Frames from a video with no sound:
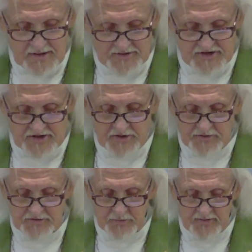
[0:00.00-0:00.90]

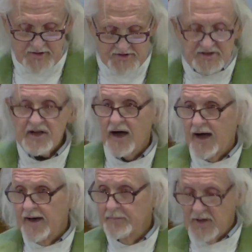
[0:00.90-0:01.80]
Generous with his
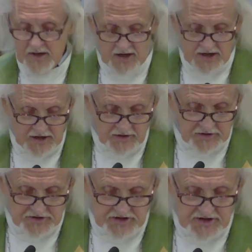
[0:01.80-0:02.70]
time and
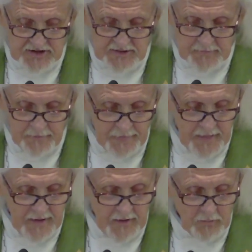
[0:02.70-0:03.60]
energy,
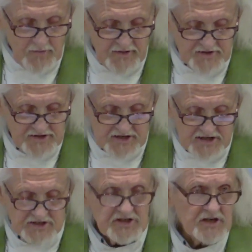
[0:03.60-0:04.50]
with his
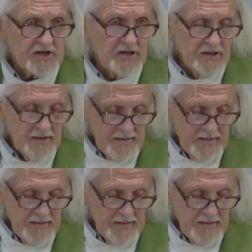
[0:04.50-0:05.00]
teaching.